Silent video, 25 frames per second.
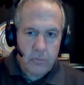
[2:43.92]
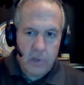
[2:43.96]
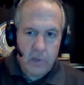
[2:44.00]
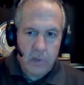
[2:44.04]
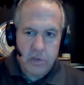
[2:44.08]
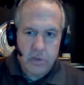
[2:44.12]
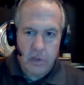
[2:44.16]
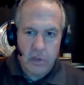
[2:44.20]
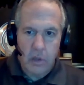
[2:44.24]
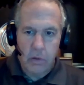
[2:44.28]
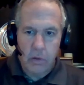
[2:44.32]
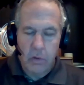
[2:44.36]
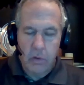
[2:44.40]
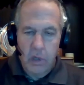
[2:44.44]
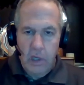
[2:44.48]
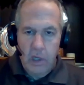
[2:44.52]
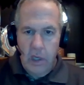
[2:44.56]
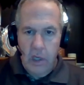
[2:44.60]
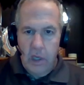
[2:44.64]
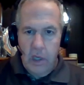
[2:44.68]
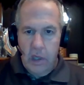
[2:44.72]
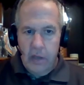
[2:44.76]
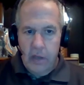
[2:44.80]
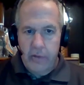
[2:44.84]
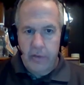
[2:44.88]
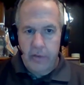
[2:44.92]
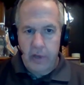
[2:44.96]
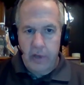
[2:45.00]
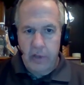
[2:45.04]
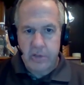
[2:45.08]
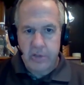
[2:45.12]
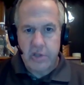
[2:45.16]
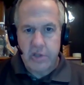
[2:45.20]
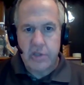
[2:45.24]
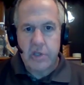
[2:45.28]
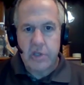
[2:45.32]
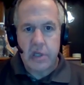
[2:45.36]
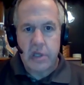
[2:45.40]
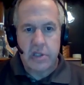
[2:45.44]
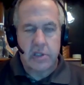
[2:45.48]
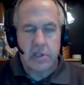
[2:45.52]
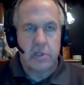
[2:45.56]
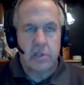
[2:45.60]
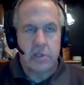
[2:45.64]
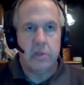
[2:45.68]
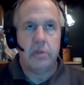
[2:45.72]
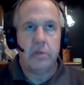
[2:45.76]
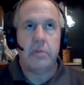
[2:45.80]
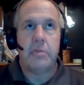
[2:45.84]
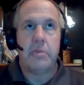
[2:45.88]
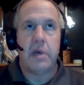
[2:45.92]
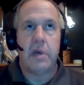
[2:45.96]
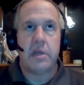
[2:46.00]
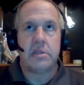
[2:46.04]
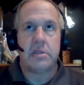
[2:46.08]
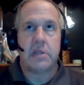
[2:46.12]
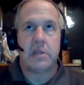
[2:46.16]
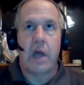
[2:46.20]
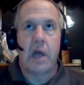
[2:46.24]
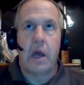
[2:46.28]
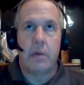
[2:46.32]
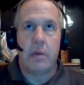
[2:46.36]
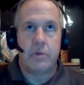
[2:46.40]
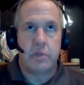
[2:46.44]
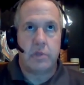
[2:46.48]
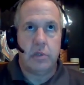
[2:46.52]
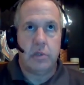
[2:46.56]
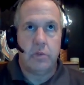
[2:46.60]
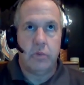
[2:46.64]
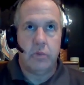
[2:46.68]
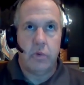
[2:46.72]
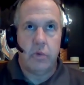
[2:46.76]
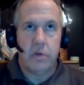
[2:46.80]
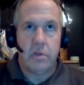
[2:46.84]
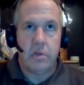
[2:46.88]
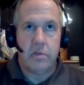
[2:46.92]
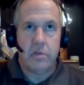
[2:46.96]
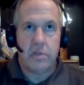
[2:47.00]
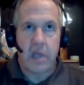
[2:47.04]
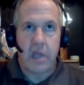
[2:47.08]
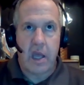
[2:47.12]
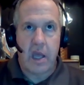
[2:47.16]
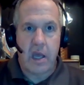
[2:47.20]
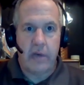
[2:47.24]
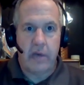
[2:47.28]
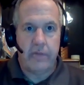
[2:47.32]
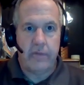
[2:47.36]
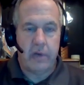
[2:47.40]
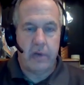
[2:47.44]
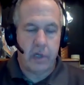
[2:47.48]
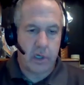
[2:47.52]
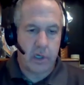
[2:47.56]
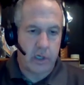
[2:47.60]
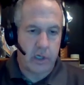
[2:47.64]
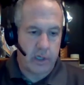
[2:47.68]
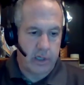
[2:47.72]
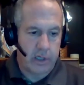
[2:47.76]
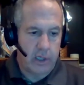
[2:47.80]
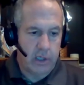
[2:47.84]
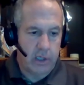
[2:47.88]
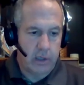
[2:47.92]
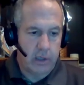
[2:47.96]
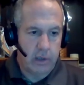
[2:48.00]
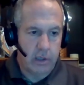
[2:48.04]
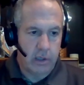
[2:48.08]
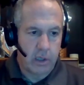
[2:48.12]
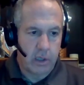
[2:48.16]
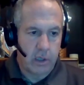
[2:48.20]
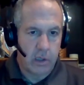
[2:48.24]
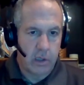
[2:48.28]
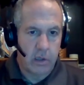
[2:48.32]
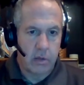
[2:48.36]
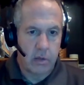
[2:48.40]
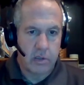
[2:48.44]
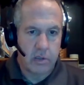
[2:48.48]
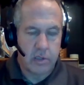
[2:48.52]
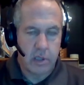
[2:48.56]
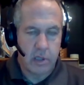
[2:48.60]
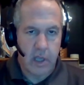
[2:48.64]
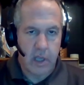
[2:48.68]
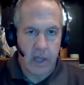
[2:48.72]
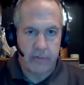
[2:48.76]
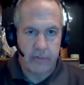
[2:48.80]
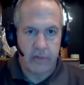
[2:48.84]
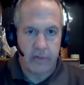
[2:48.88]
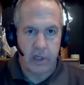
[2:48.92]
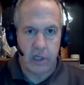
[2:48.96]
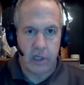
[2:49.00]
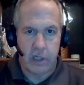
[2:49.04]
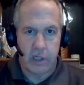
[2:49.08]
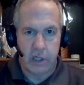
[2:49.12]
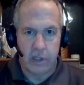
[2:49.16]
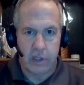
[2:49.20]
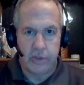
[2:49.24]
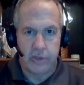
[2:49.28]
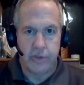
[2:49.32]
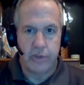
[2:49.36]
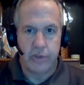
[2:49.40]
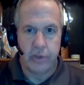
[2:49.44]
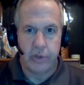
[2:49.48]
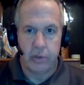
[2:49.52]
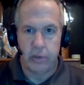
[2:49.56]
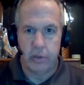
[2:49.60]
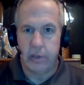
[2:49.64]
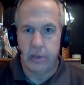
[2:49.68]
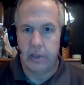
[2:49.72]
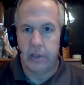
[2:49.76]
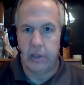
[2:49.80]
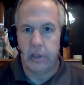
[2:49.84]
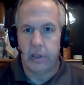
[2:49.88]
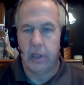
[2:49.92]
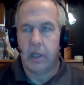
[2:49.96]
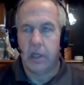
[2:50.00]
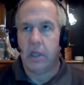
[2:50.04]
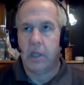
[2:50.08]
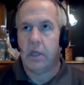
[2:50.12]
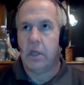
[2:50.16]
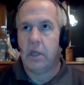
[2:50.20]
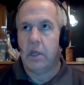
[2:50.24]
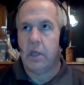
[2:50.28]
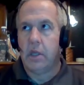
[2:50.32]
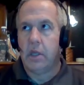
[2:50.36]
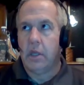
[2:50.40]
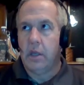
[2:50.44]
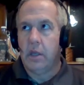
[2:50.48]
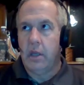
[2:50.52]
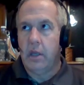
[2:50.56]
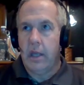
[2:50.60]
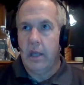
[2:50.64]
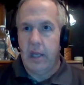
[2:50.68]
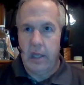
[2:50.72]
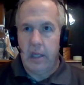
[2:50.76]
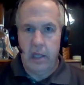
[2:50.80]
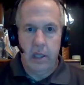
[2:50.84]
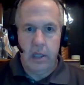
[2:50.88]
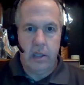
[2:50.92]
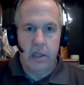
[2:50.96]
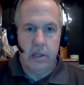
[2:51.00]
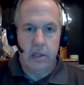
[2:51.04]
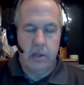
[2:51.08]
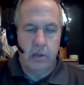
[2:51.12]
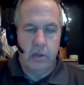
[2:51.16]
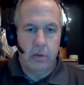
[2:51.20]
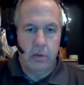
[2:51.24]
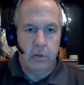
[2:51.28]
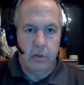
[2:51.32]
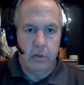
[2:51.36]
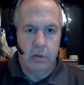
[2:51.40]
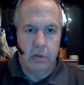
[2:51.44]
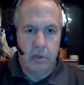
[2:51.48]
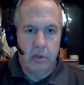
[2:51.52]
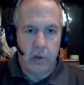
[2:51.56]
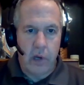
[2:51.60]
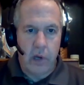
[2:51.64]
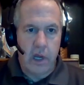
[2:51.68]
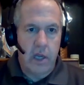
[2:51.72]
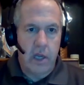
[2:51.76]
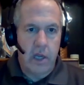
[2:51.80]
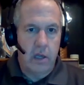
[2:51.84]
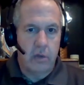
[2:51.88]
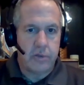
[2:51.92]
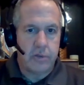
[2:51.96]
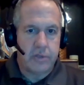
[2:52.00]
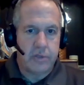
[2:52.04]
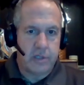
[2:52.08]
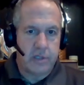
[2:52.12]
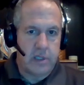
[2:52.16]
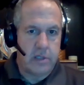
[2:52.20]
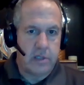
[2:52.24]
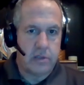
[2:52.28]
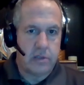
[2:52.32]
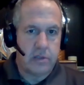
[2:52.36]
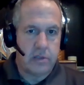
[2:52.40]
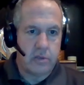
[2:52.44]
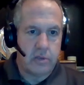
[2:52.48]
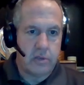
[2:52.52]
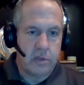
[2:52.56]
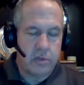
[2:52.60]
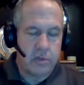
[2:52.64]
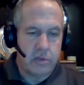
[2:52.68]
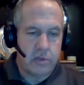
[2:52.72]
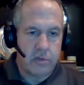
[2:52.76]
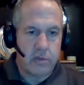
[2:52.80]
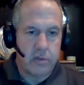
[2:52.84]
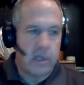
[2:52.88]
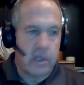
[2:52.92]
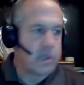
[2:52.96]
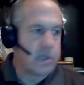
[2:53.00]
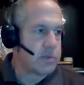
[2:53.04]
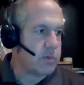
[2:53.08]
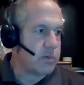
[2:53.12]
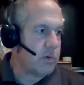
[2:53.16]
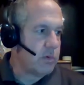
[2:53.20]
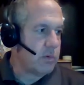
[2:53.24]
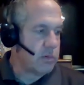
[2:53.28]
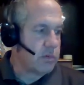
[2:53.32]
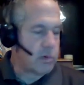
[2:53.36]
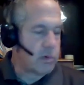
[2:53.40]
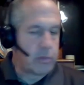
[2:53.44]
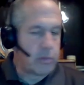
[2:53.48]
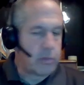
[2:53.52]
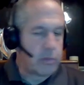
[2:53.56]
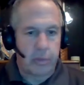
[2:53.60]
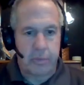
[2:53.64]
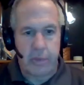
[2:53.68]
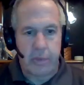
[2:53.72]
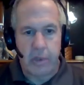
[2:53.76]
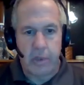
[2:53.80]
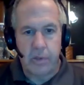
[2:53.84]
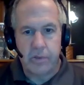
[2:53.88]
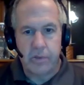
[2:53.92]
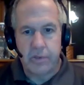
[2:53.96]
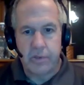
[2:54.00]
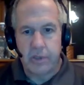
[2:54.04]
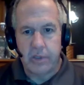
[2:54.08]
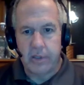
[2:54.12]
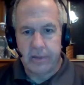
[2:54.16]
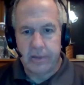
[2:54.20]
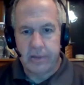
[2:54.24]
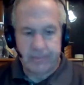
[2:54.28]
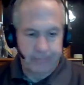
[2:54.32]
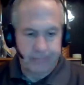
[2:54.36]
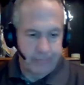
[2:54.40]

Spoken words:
So their suggestion, the best option was have a hunt during the Ohio season, and so that's what we're proposing.